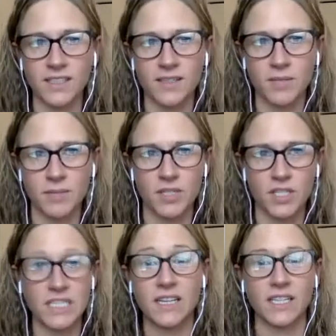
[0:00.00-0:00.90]
And sometimes you
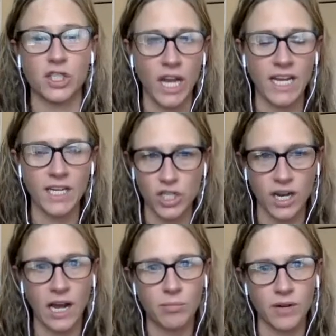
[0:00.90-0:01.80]
just need to like change
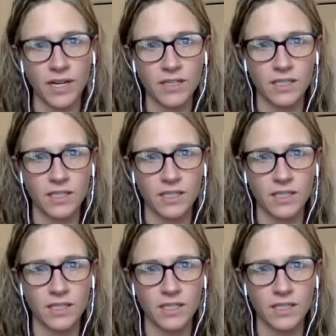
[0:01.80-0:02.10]
it up, right?